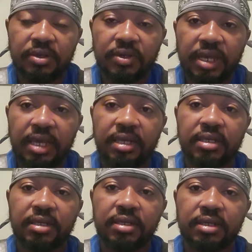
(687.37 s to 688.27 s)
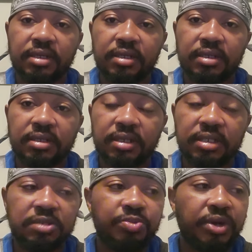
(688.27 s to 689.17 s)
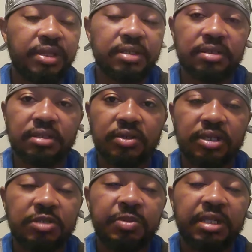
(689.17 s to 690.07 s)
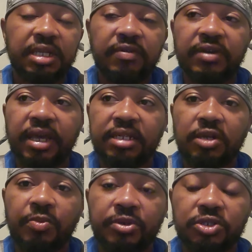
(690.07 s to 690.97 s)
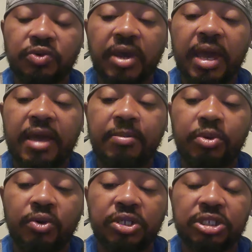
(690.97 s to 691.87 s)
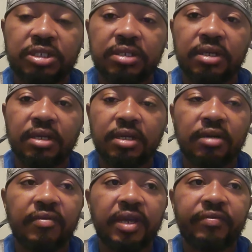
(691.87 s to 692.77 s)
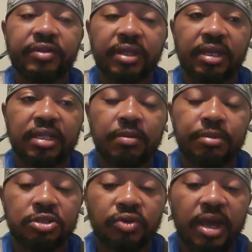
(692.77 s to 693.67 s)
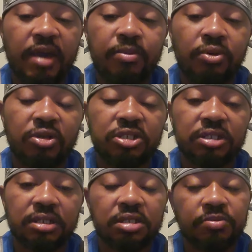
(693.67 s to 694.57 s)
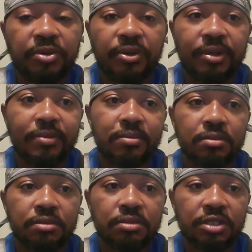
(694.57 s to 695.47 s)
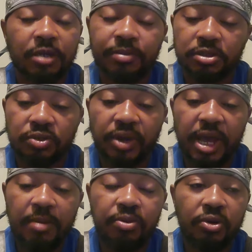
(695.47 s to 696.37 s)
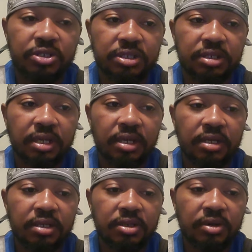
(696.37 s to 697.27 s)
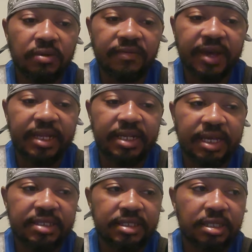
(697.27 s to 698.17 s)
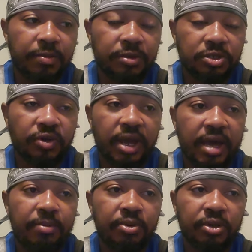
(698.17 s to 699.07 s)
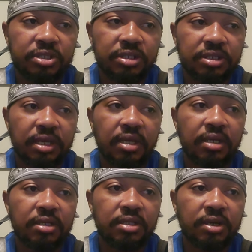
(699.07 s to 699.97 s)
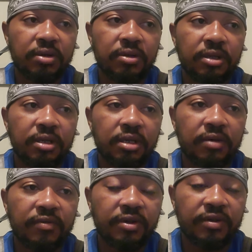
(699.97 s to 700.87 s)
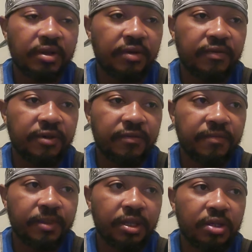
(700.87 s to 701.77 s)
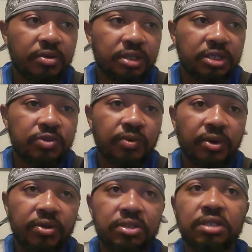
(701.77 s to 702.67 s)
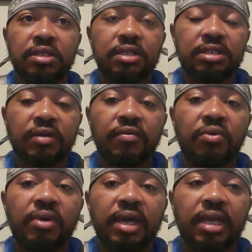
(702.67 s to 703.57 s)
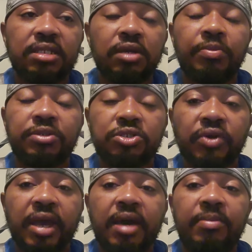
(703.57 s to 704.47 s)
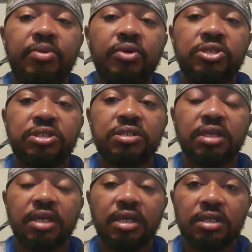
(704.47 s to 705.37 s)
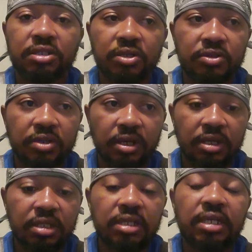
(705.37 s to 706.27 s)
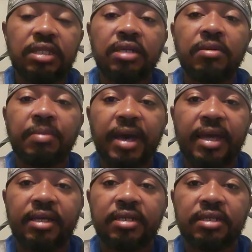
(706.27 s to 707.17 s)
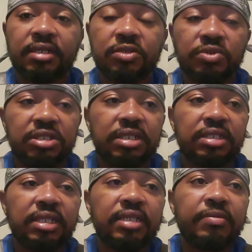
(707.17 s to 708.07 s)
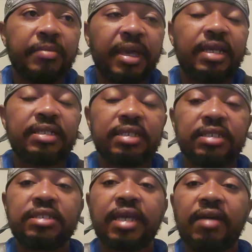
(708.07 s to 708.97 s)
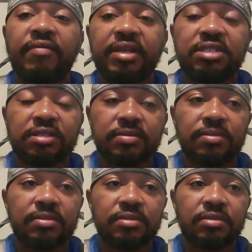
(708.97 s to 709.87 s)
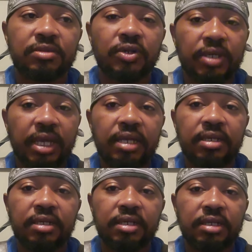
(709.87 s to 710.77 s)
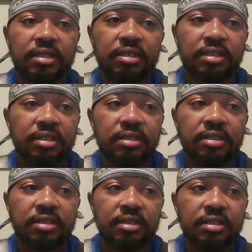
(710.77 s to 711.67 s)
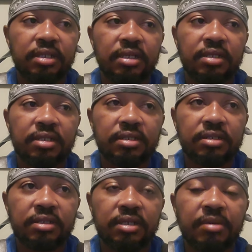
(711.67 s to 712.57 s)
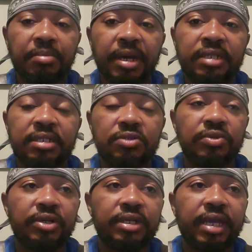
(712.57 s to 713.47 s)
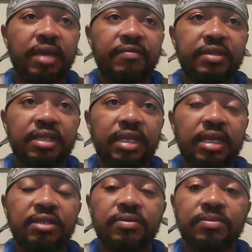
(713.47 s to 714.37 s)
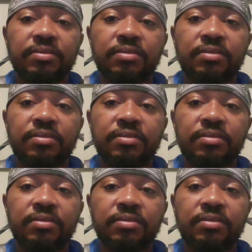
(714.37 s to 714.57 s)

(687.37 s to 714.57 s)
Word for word: okay? Each brother, you know, each believer has their prescribed portion of everything, their prescribed portion of the spirit, their prescribed portion, you know, of finances, their prescribed portions, you know, of, uh, of, of you know, this world's goods. Everyone has their prescribed portion, you know, to get them by. Because we just need to make it to salvation. Okay? The, the, the, the, the abundance we're going to have in the kingdom.